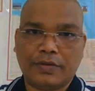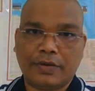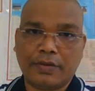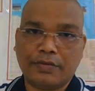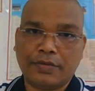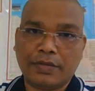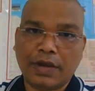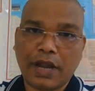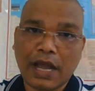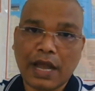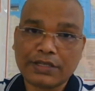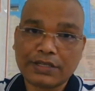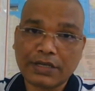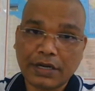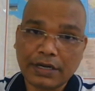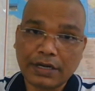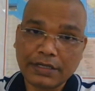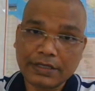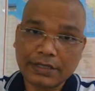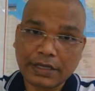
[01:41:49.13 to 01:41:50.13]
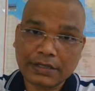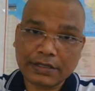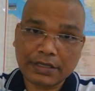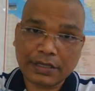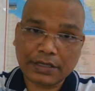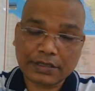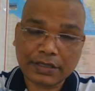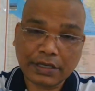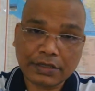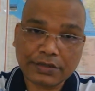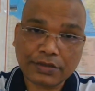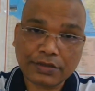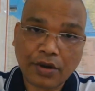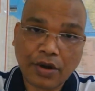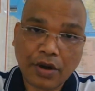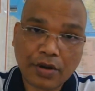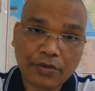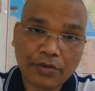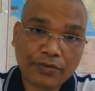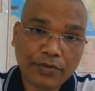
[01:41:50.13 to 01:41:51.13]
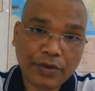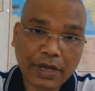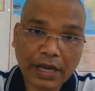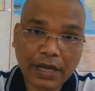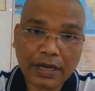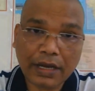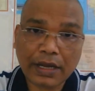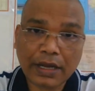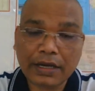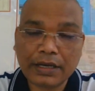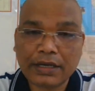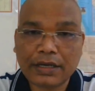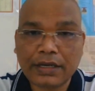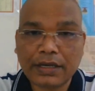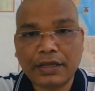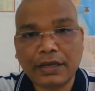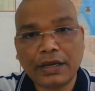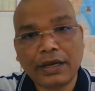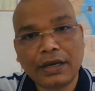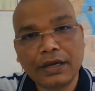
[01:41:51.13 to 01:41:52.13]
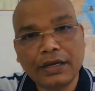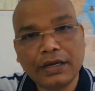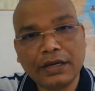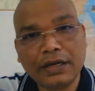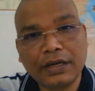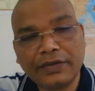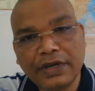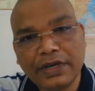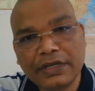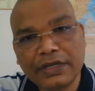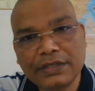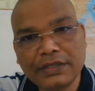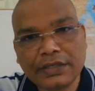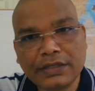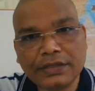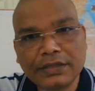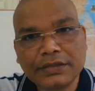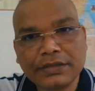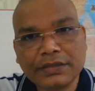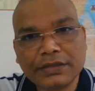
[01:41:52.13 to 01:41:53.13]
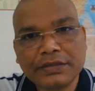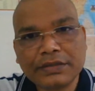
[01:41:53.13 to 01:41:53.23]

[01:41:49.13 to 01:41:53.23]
from natural disasters also how we can get the current affairs.